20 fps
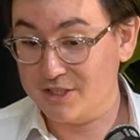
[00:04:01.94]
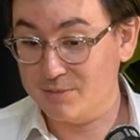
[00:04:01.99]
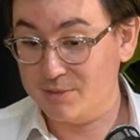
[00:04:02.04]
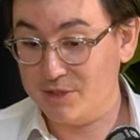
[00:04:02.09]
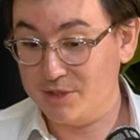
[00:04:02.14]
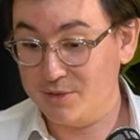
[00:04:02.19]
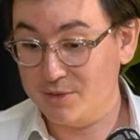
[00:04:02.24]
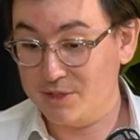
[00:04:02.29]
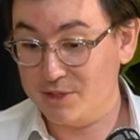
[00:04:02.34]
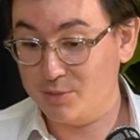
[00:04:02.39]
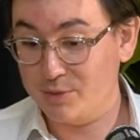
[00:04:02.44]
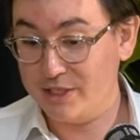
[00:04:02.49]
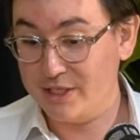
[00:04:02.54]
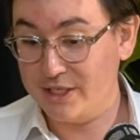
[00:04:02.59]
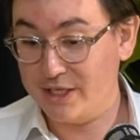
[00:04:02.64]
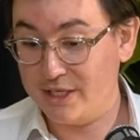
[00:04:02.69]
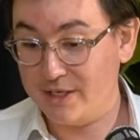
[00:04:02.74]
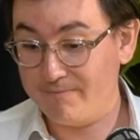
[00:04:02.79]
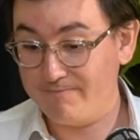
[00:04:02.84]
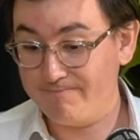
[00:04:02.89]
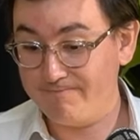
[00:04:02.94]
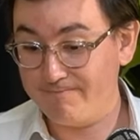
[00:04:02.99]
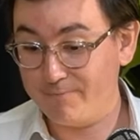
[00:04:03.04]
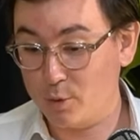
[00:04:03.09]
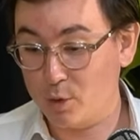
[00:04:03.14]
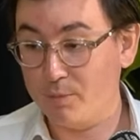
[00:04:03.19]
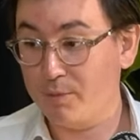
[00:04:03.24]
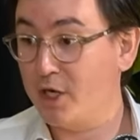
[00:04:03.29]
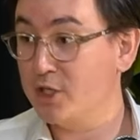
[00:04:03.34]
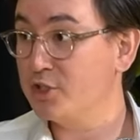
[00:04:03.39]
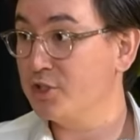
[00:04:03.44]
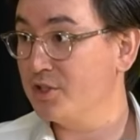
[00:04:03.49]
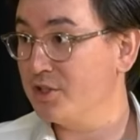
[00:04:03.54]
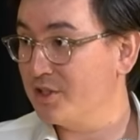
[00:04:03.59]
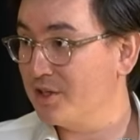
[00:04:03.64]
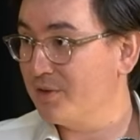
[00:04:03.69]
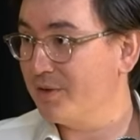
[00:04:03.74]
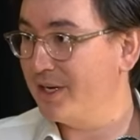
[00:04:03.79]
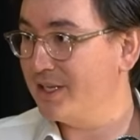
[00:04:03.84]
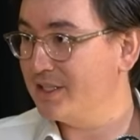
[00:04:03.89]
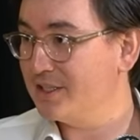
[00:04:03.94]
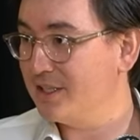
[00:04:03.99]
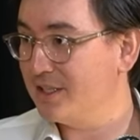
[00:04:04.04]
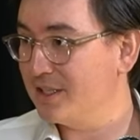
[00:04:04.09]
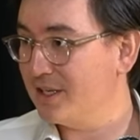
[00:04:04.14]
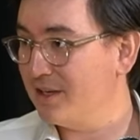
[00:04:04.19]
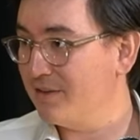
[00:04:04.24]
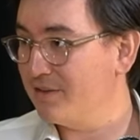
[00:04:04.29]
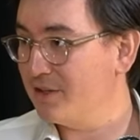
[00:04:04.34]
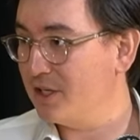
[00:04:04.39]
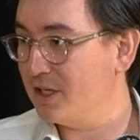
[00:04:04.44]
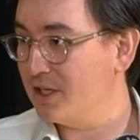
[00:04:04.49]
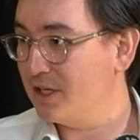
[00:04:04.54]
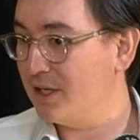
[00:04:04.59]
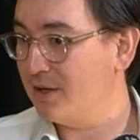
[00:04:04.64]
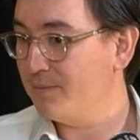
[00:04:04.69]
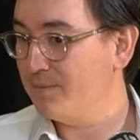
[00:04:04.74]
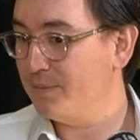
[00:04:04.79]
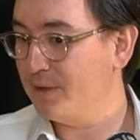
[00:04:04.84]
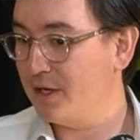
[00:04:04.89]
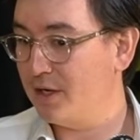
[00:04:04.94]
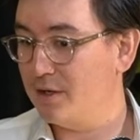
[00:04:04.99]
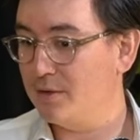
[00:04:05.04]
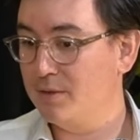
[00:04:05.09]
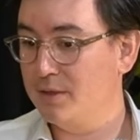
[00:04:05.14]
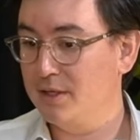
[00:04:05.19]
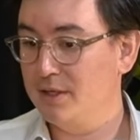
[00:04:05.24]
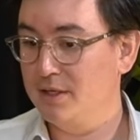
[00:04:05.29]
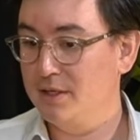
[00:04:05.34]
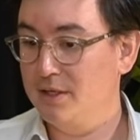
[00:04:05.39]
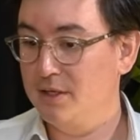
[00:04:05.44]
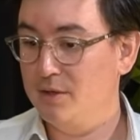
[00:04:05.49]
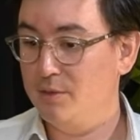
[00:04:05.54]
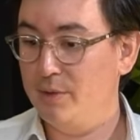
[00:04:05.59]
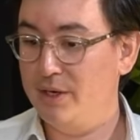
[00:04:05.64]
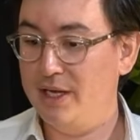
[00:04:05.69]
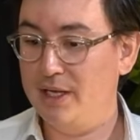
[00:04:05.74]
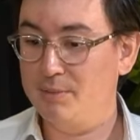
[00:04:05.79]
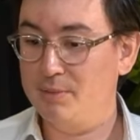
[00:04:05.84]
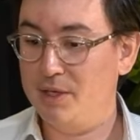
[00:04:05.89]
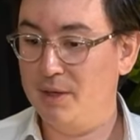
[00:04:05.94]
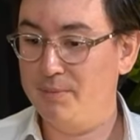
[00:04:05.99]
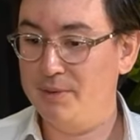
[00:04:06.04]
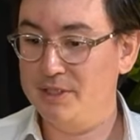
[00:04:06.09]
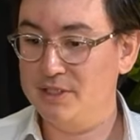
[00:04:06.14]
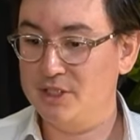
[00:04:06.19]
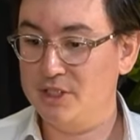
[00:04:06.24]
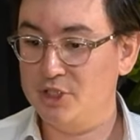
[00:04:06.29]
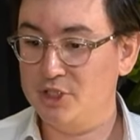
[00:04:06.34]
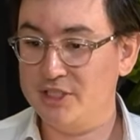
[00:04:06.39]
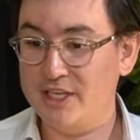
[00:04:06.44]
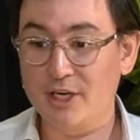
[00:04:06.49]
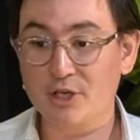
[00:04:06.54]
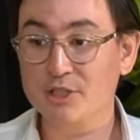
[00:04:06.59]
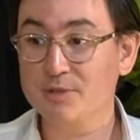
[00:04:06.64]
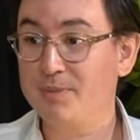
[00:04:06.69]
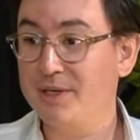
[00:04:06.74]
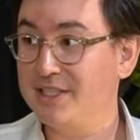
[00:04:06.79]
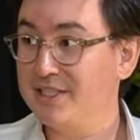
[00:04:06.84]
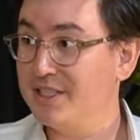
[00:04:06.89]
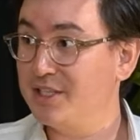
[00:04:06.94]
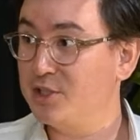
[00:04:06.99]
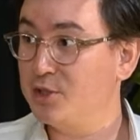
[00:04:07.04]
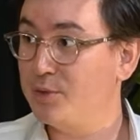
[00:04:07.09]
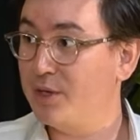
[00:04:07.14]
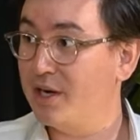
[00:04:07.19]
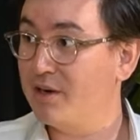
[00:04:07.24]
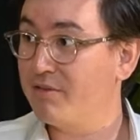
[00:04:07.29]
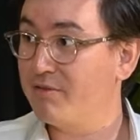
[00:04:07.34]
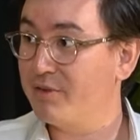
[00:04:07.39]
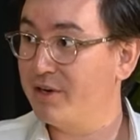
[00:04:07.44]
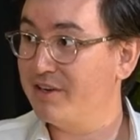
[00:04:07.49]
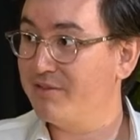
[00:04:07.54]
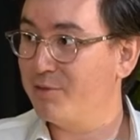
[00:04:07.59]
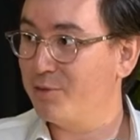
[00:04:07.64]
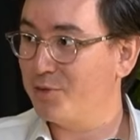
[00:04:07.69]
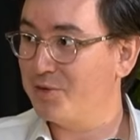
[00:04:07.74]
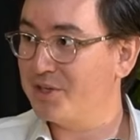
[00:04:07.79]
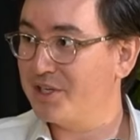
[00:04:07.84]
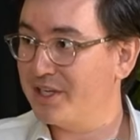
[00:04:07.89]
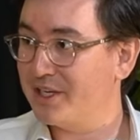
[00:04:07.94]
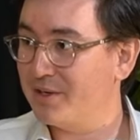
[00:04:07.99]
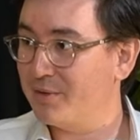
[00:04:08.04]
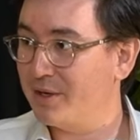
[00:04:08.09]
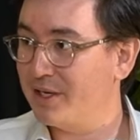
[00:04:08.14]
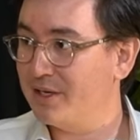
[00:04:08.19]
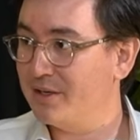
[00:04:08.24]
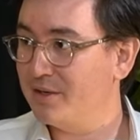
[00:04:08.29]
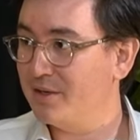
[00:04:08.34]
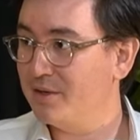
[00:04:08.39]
too is we're modular, right? So I'll give we help companies such as Airspace. They do air freight forwarding, right?